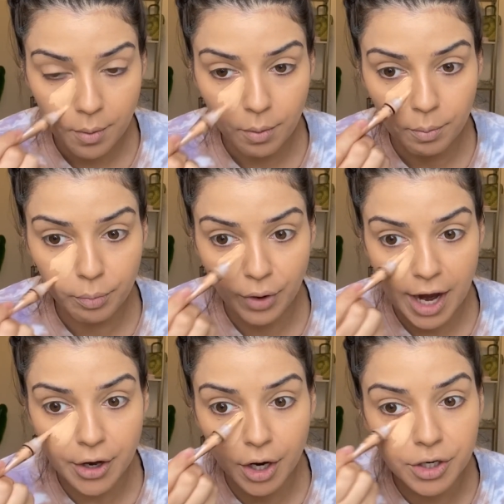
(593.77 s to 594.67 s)

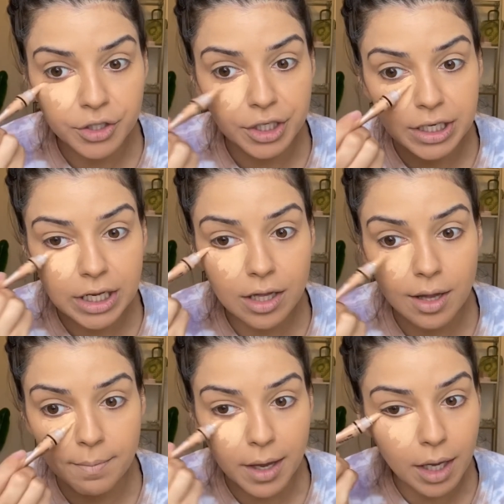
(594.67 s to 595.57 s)
brighter underneath
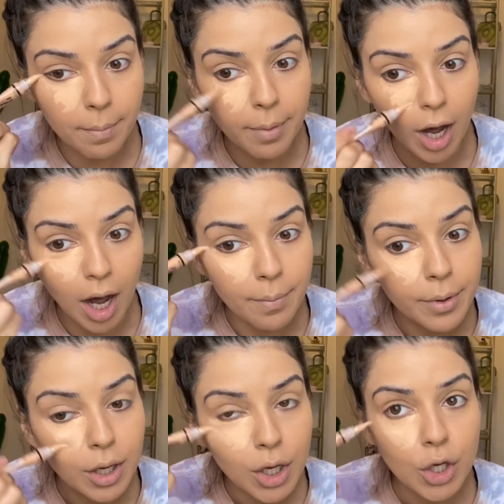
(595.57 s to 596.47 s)
and make it pop.
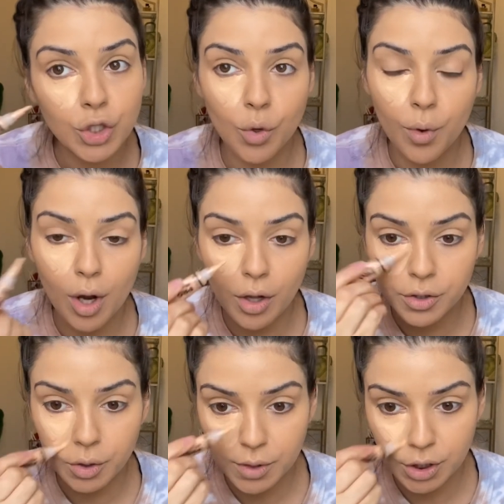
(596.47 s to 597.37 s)
So what I'll
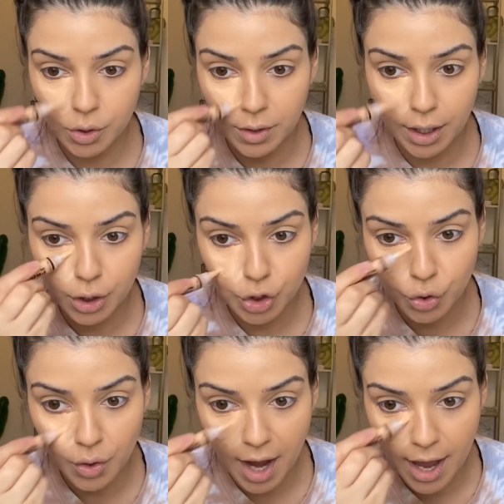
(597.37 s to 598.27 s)
do is do like a
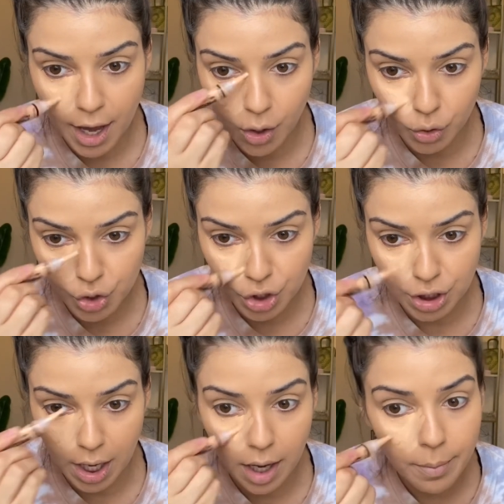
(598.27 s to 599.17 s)
triangle
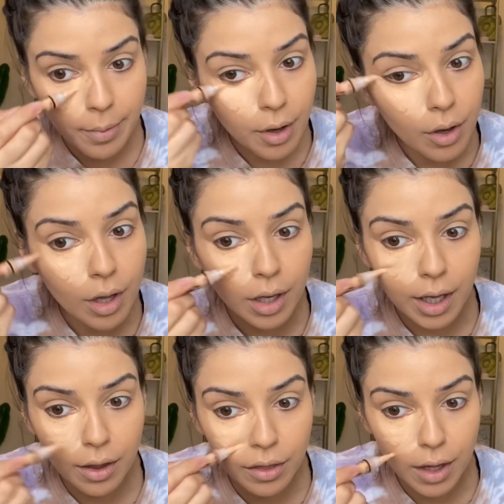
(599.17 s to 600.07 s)
shape
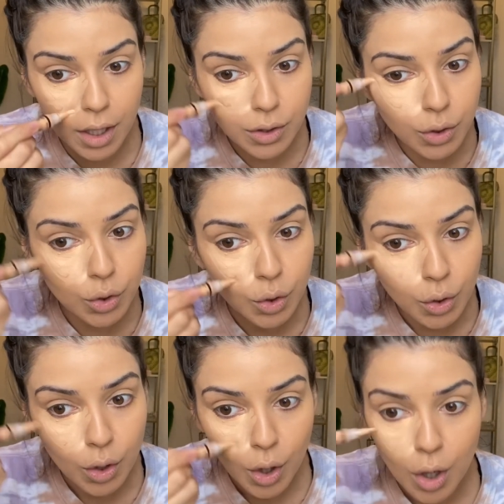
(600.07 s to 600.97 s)
like this
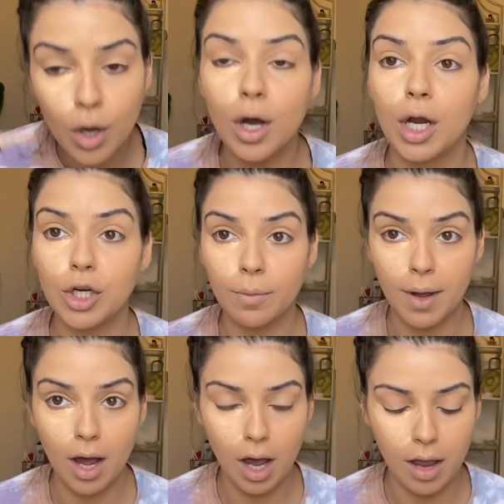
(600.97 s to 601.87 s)
under my
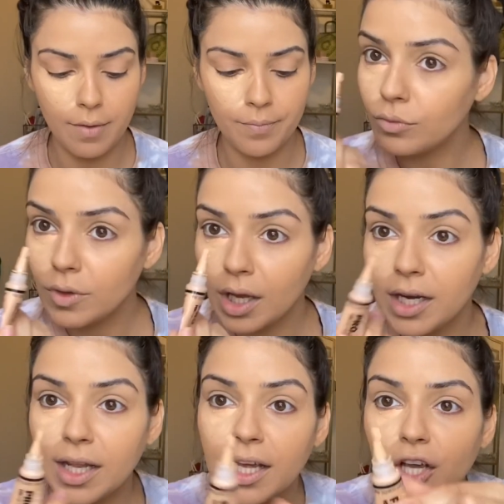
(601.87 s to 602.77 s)
eye. And I
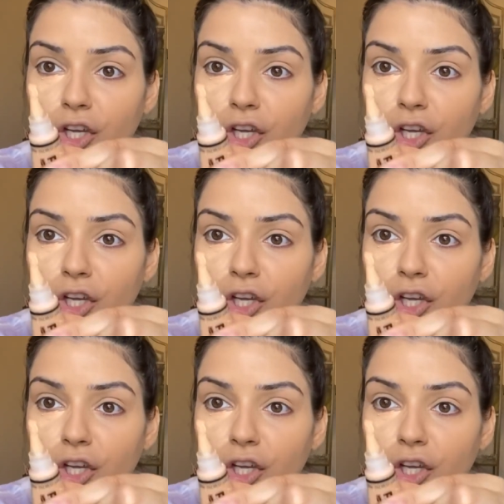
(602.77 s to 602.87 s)
like it because you